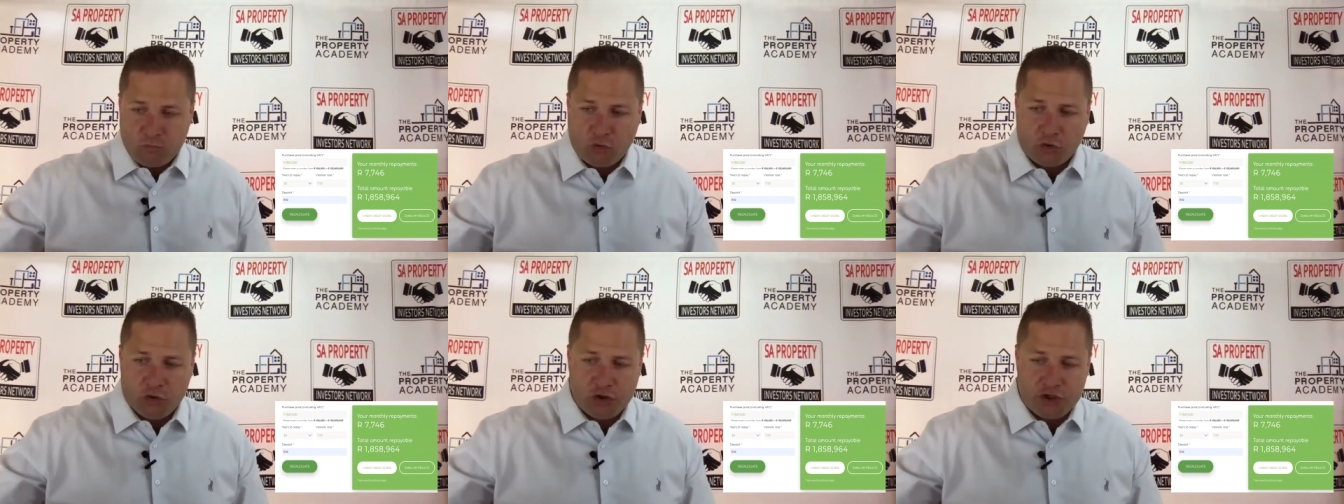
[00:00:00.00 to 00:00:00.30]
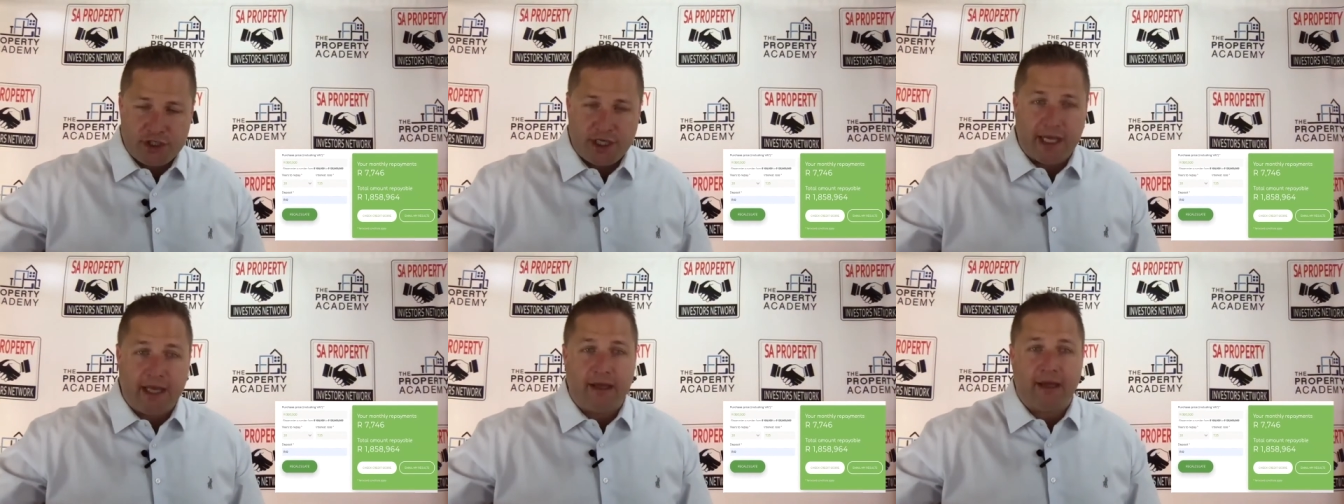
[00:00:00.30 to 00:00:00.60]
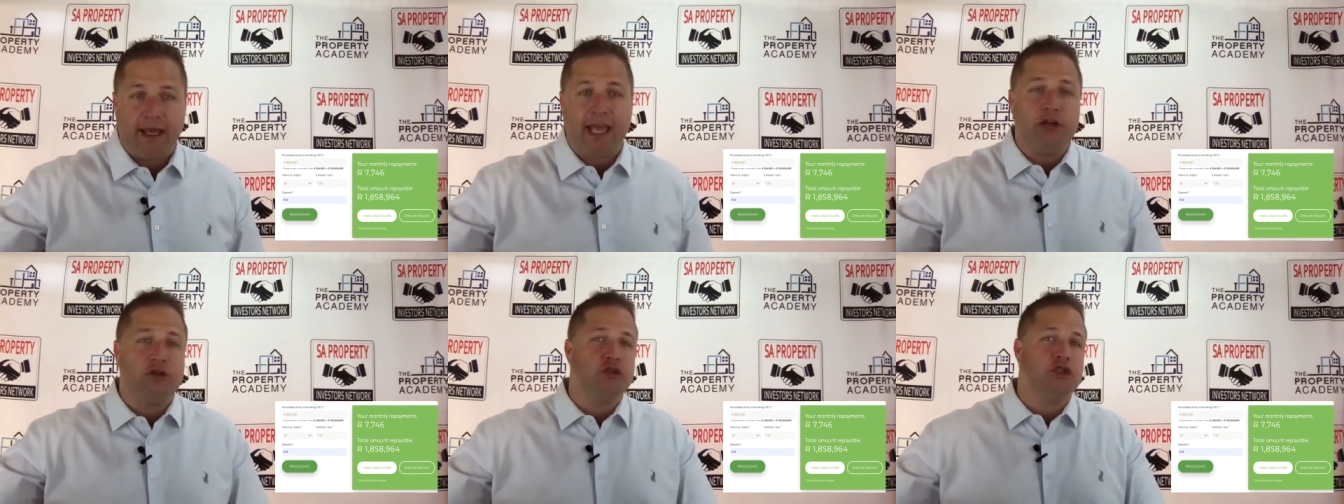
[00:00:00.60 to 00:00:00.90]
you see
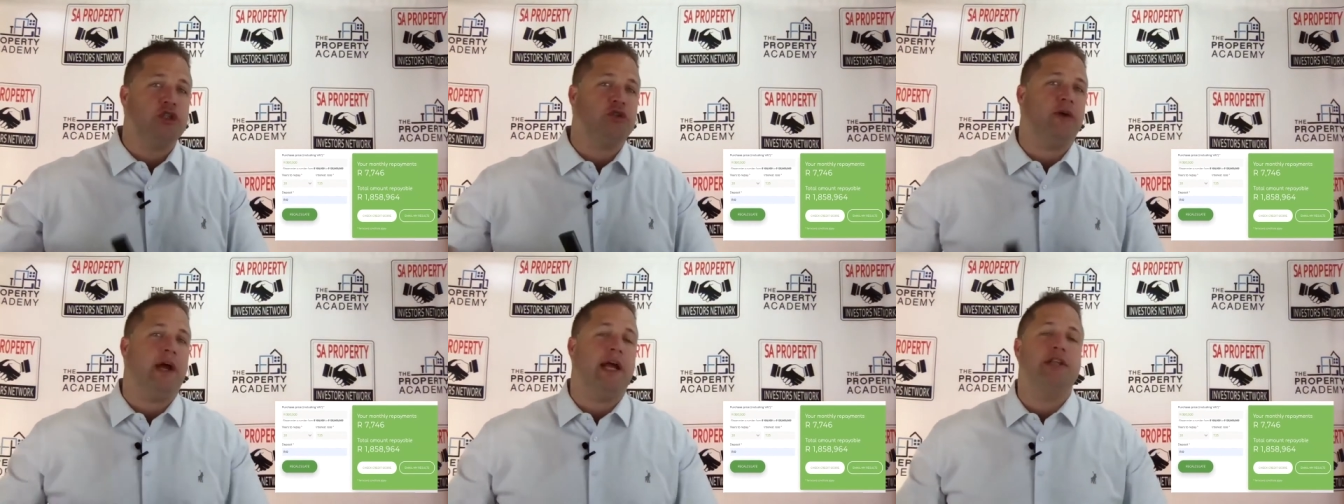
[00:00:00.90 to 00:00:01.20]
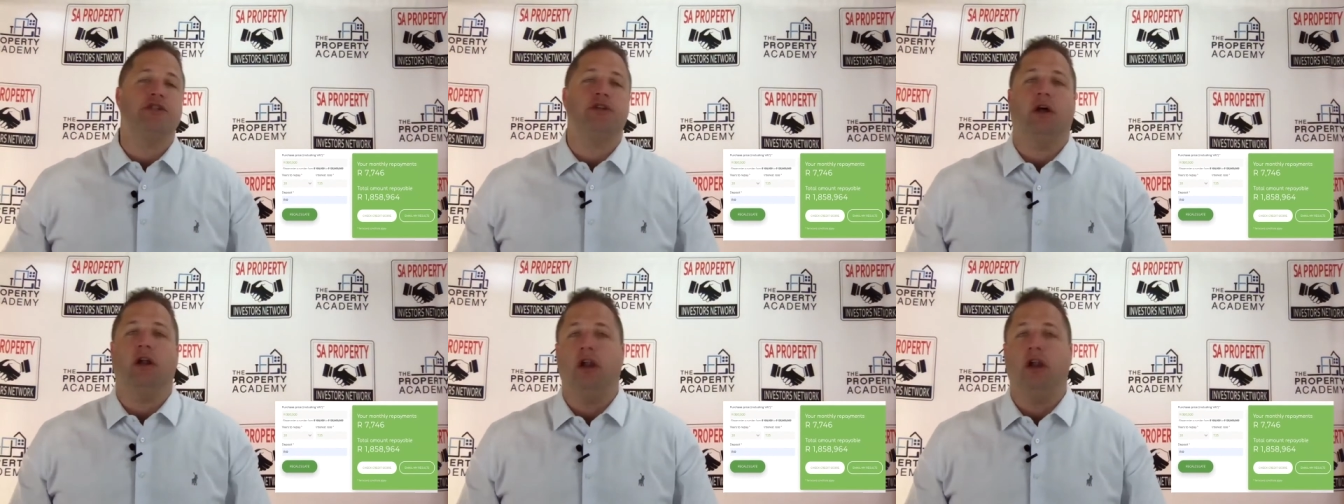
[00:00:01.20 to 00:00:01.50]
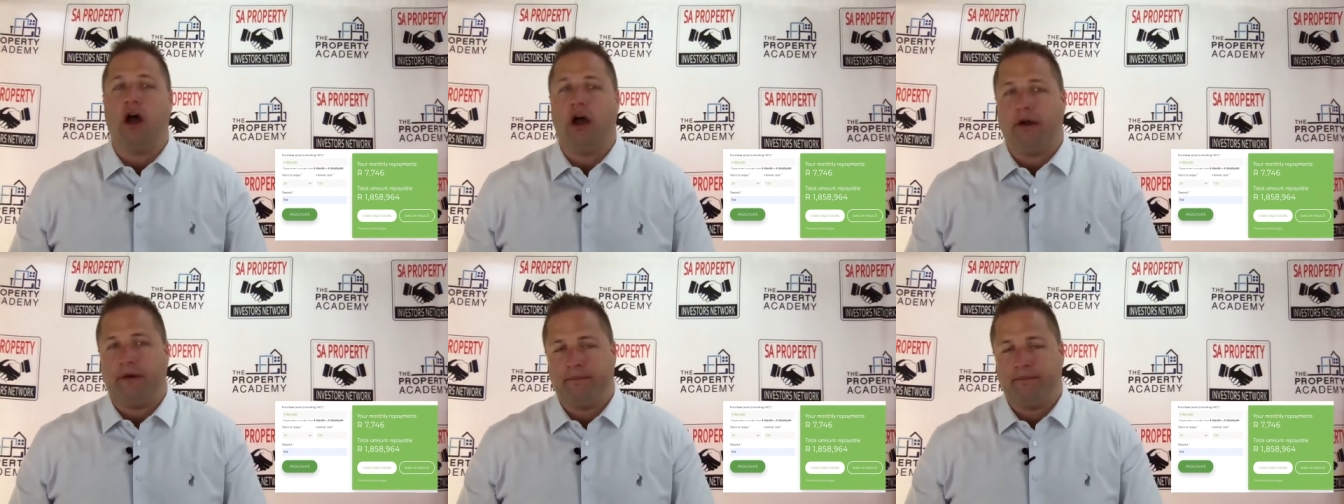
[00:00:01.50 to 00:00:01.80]
interest rates are
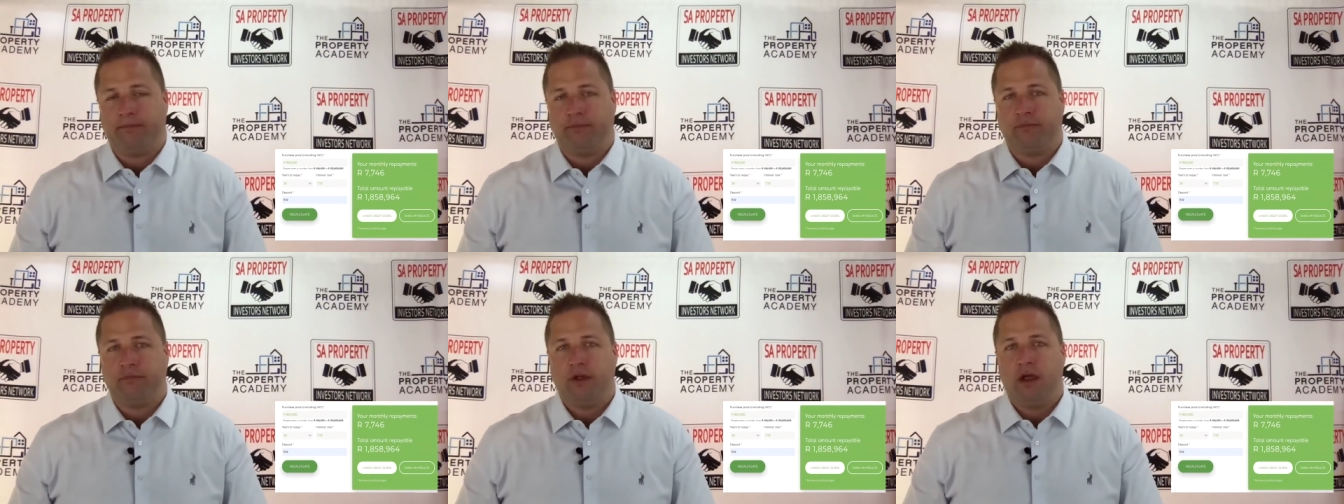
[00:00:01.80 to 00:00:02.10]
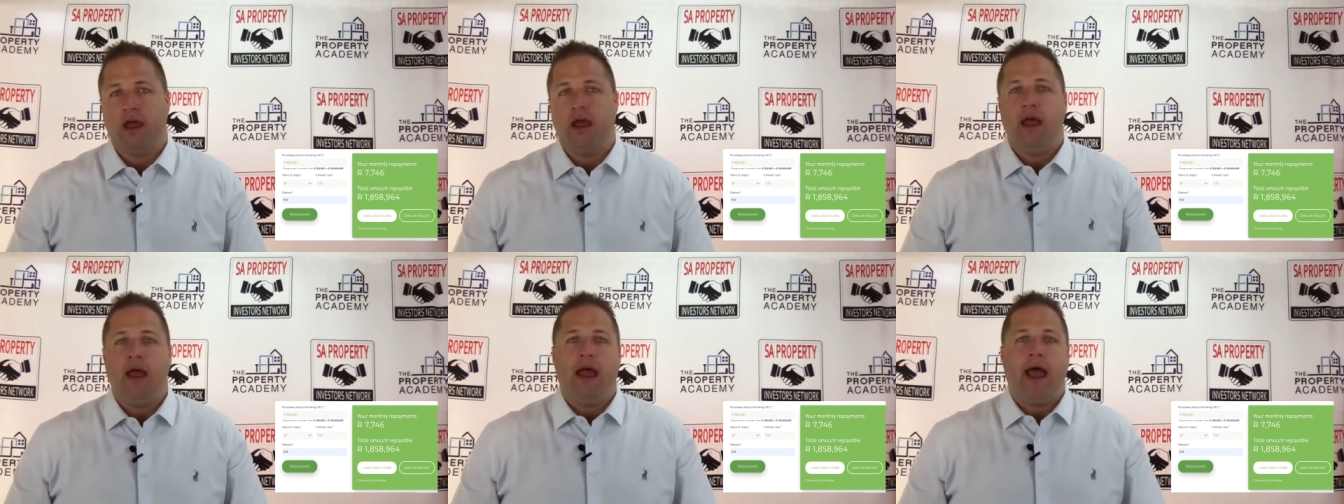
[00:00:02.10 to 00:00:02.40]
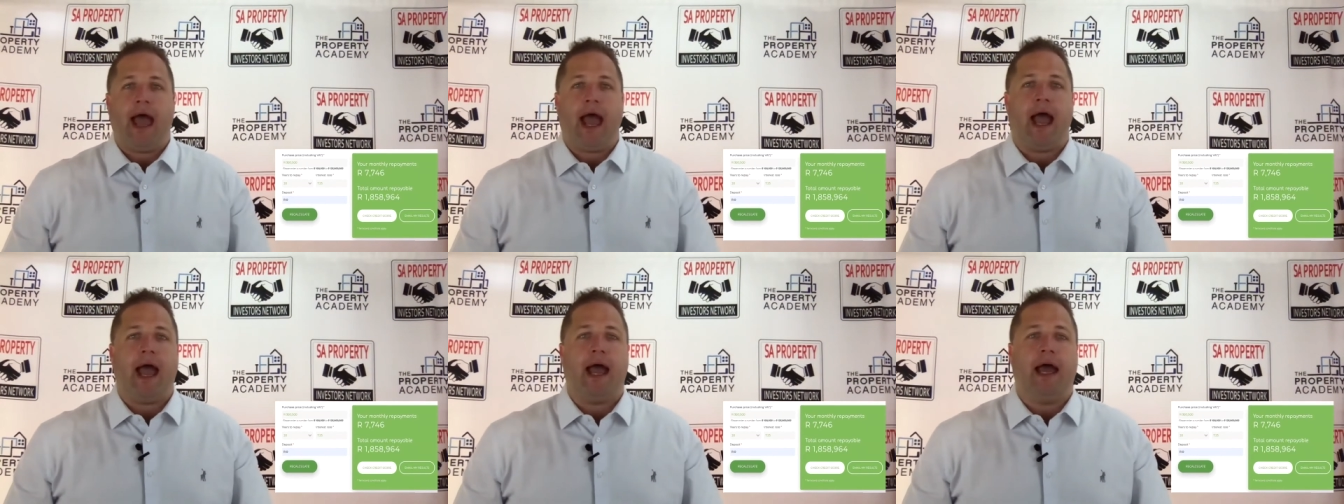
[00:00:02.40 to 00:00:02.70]
low
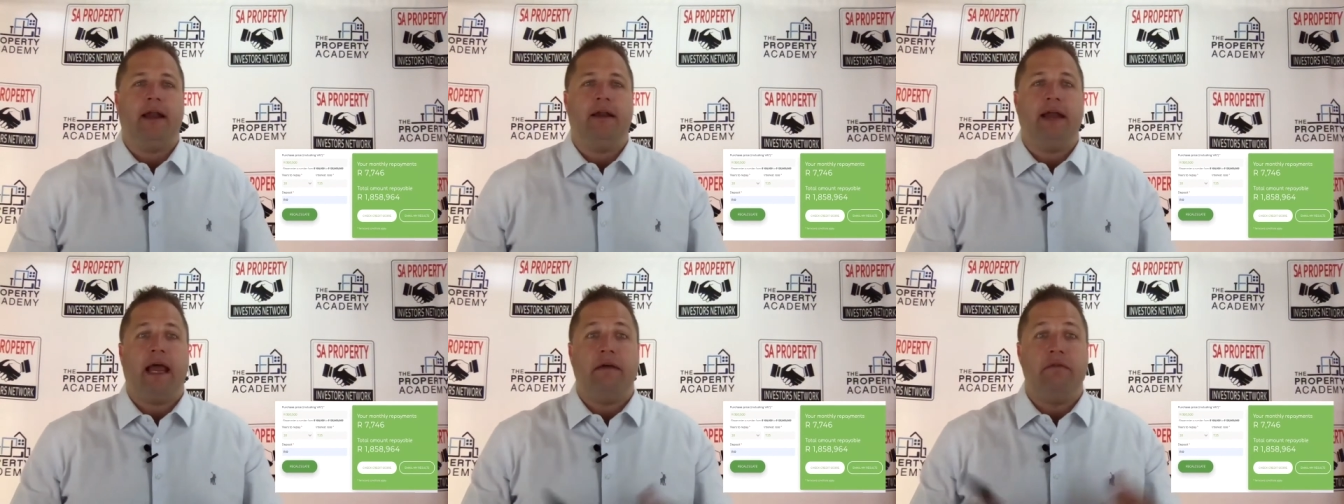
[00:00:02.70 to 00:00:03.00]
and